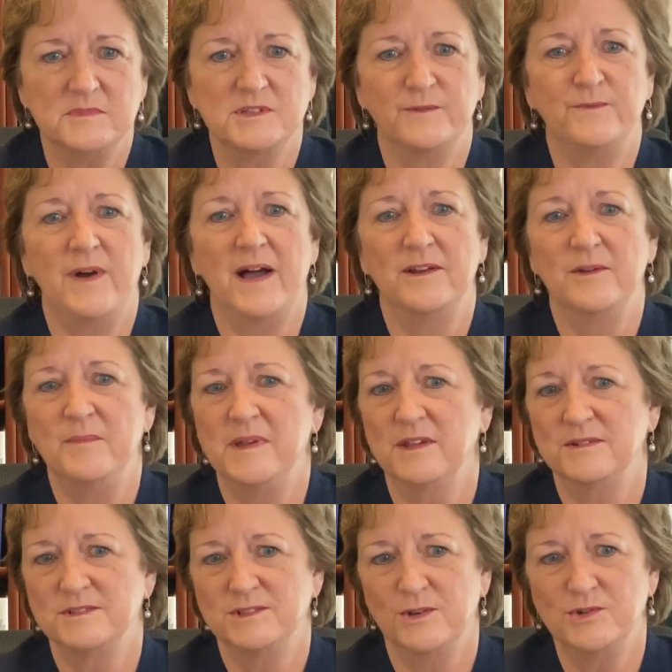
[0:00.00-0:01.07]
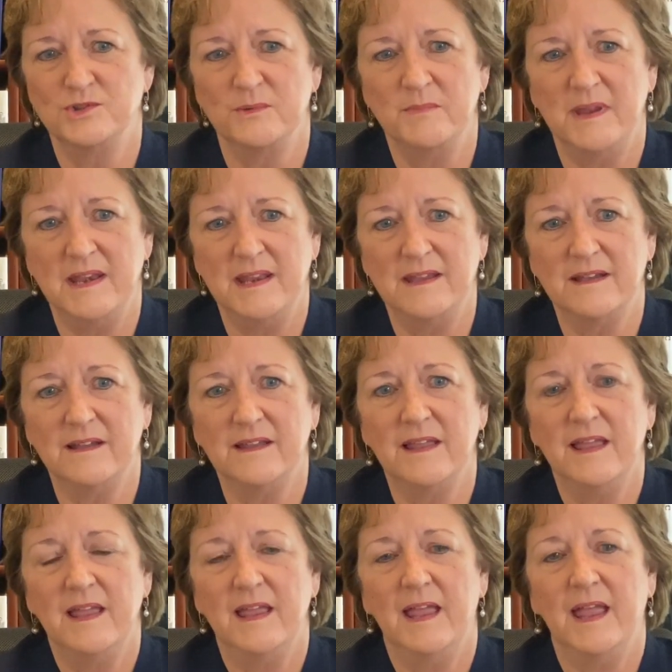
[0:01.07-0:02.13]
to follow me on social media
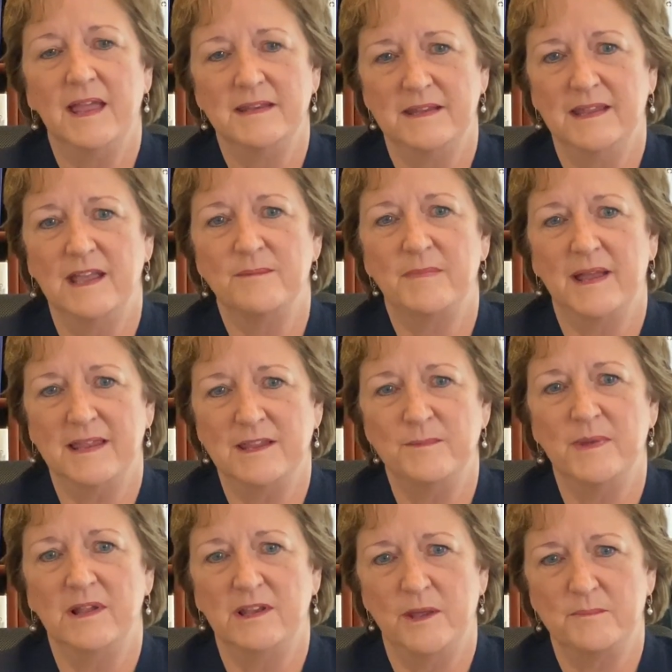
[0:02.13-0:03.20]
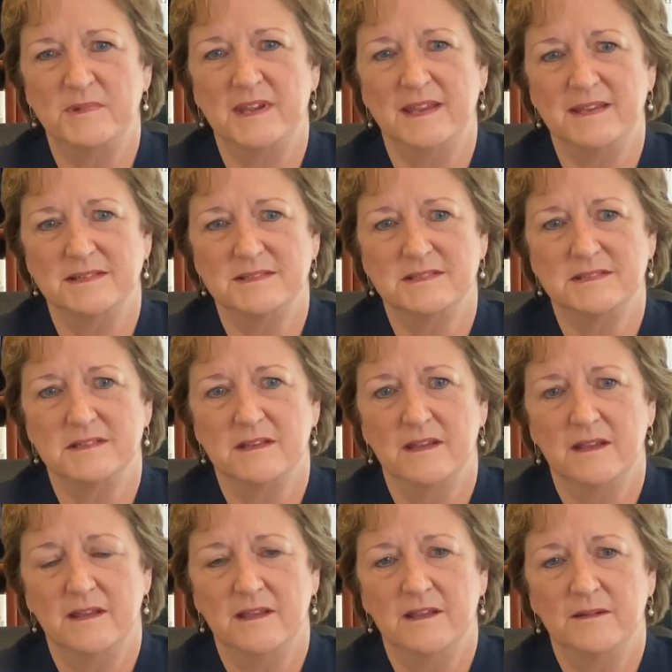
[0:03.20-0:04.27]
and to get my email updates.
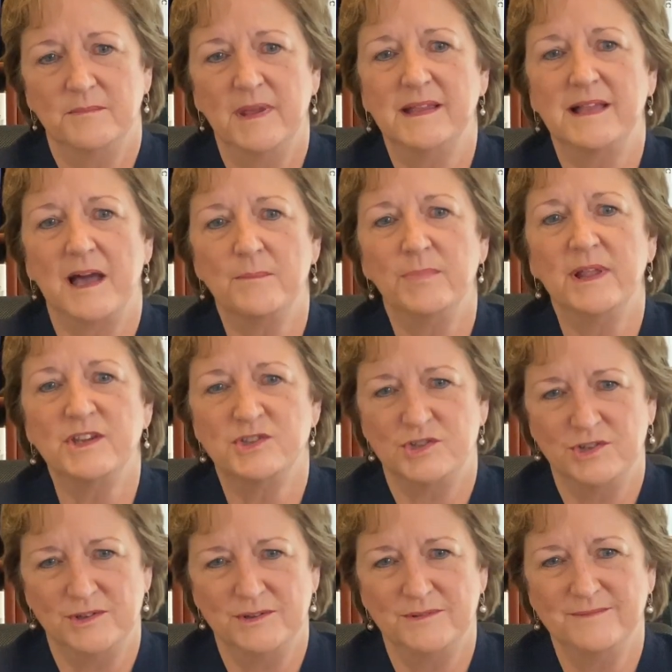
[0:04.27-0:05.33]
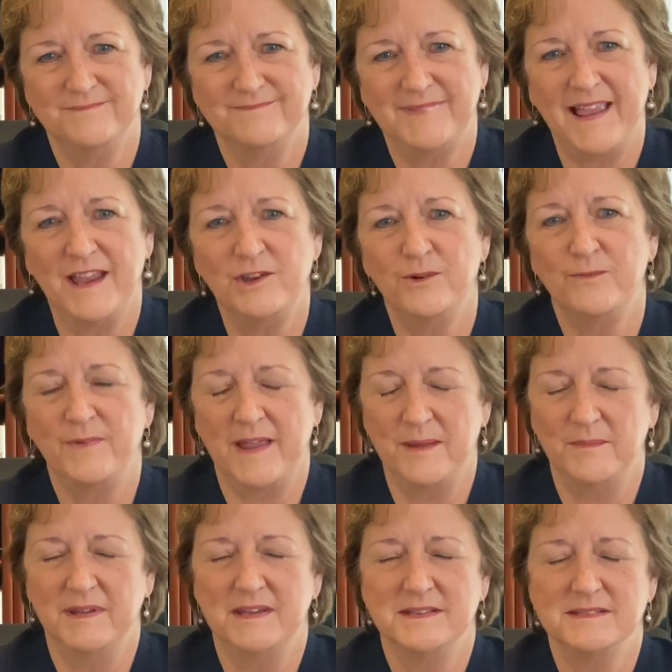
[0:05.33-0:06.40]
May God bless you and your
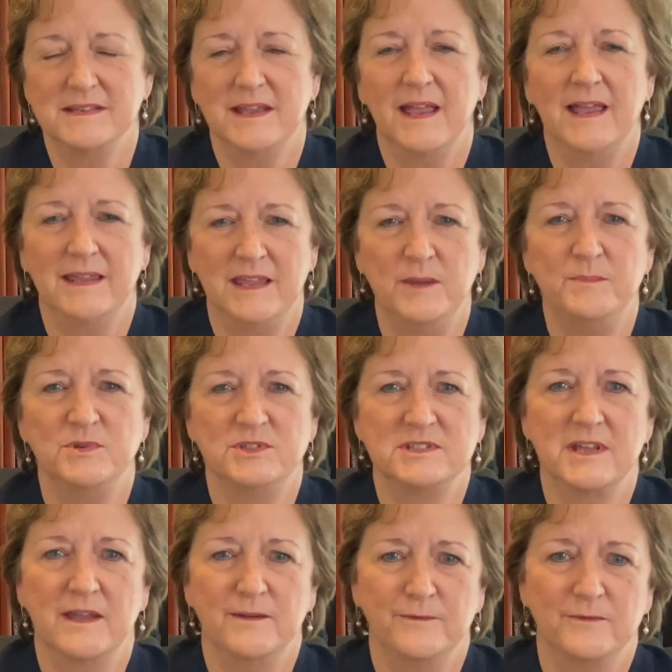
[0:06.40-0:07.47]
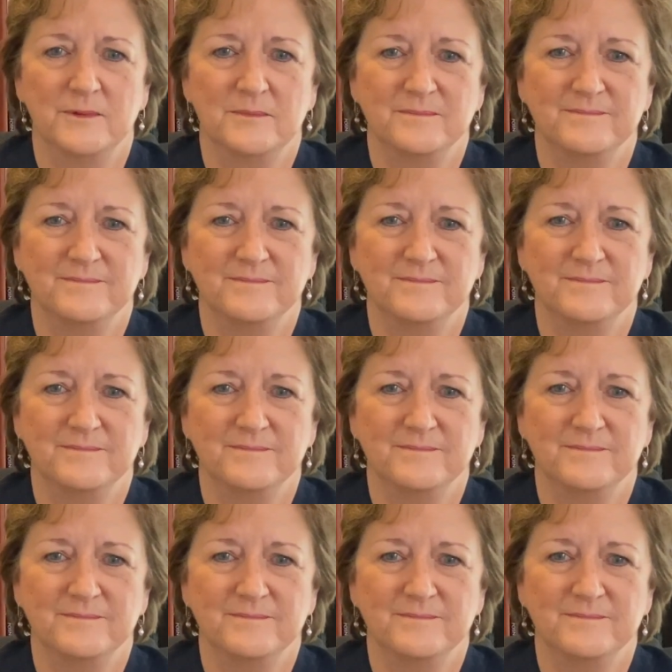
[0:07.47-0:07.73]
families and keep you safe.